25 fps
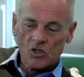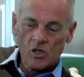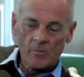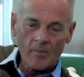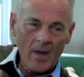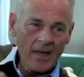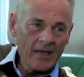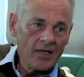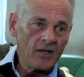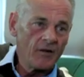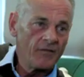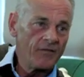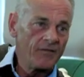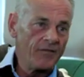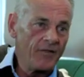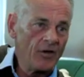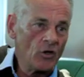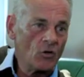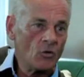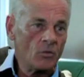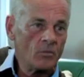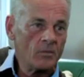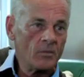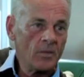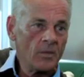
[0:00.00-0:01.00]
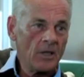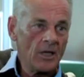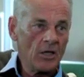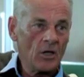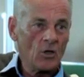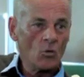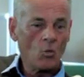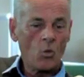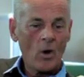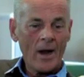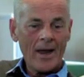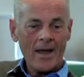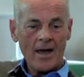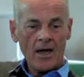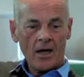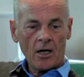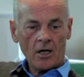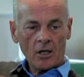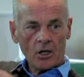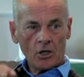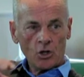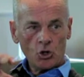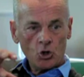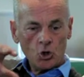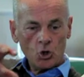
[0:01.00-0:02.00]
make a film where
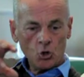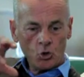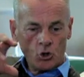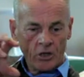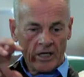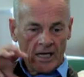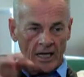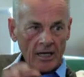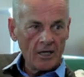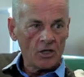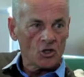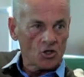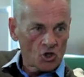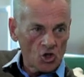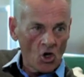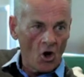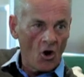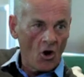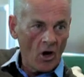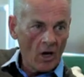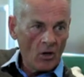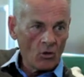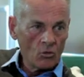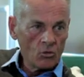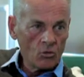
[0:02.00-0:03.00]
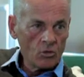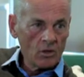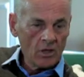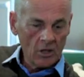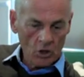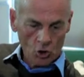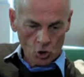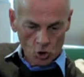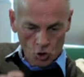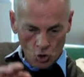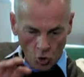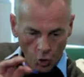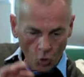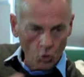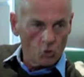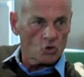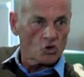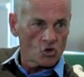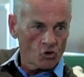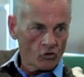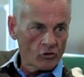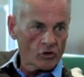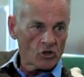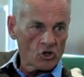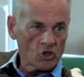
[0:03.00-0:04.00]
you kill a child,
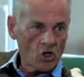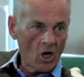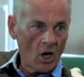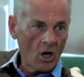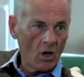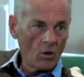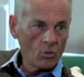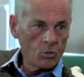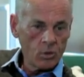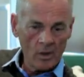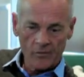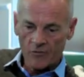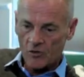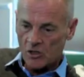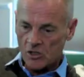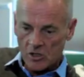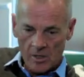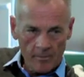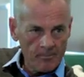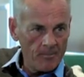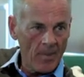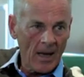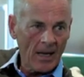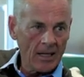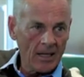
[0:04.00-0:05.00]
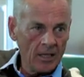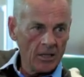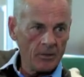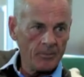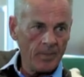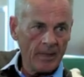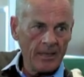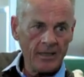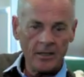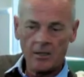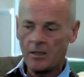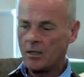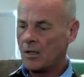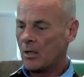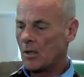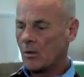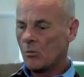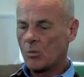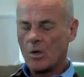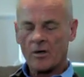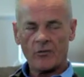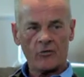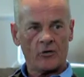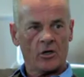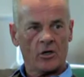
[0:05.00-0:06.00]
torture a child, whether it's a baby,
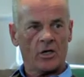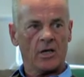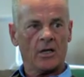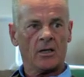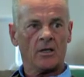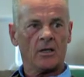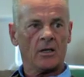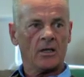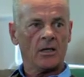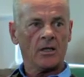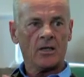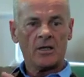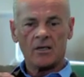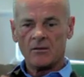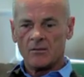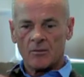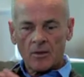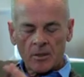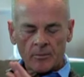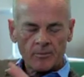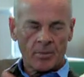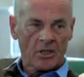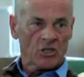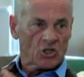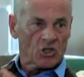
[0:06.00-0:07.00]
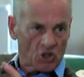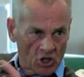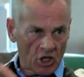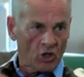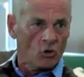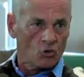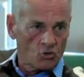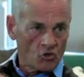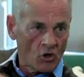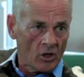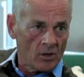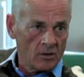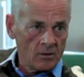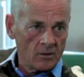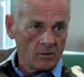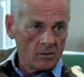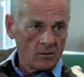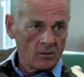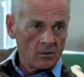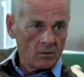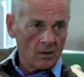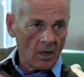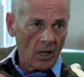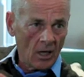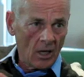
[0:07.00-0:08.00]
whether but children,
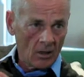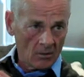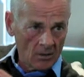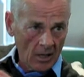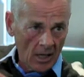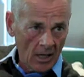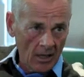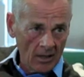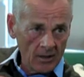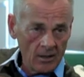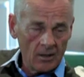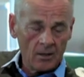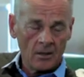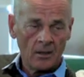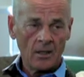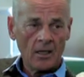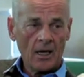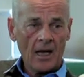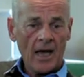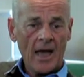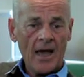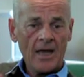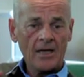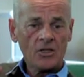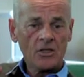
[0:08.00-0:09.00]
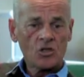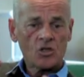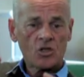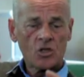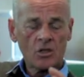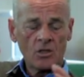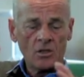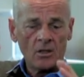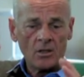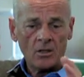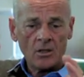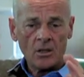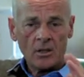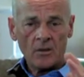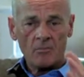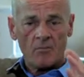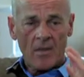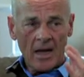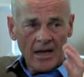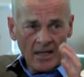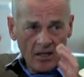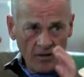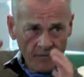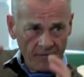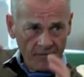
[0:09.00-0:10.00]
okay, and to
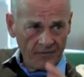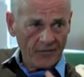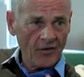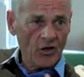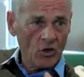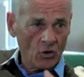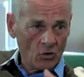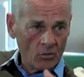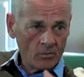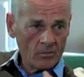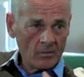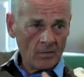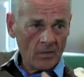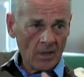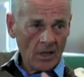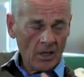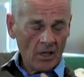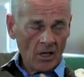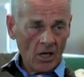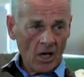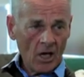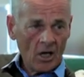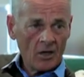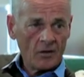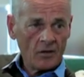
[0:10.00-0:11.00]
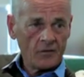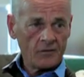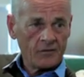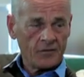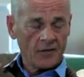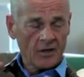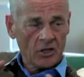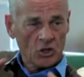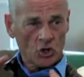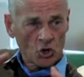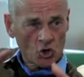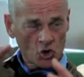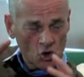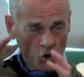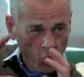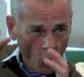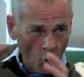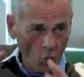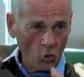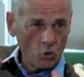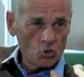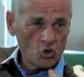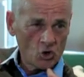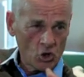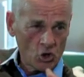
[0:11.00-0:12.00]
make a film of the
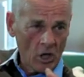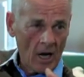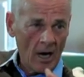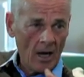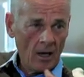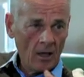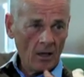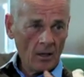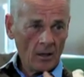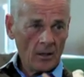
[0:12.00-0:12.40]
torture,